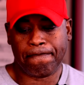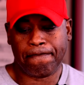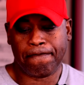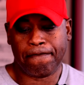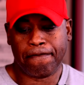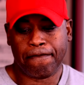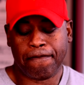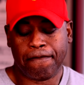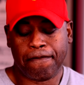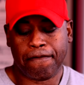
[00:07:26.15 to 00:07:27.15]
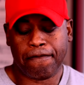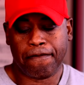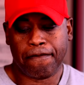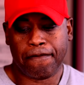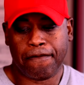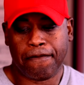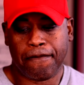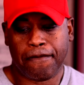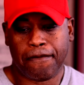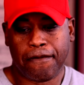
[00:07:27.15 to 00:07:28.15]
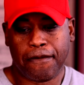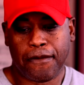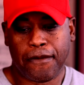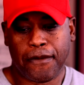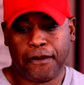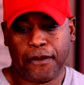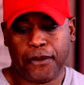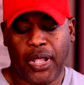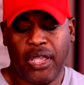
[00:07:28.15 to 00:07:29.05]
(no one is talking)